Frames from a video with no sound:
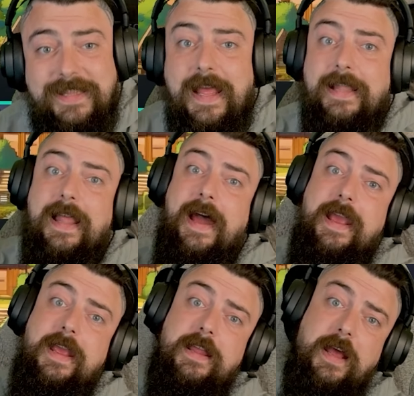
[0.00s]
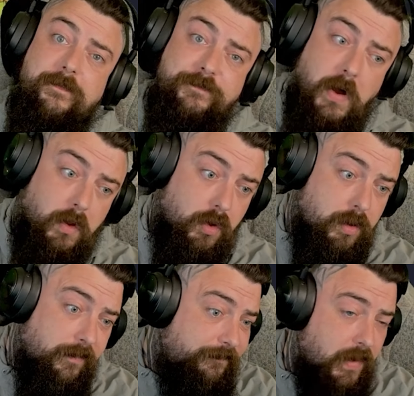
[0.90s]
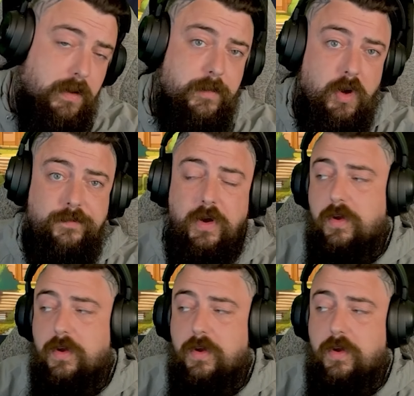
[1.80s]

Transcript: that like, hit that follow. Come and follow me over on